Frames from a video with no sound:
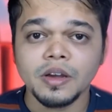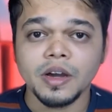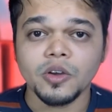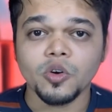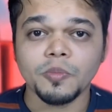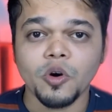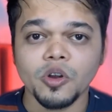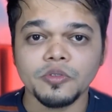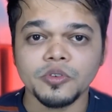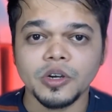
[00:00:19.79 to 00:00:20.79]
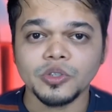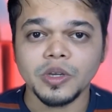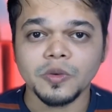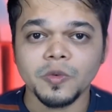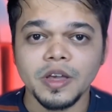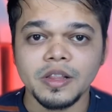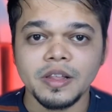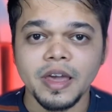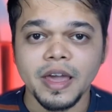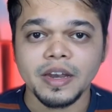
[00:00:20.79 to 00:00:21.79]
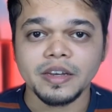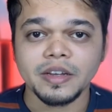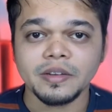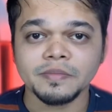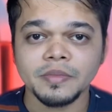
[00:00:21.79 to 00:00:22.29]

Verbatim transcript: I hope all of you are doing well. And uh,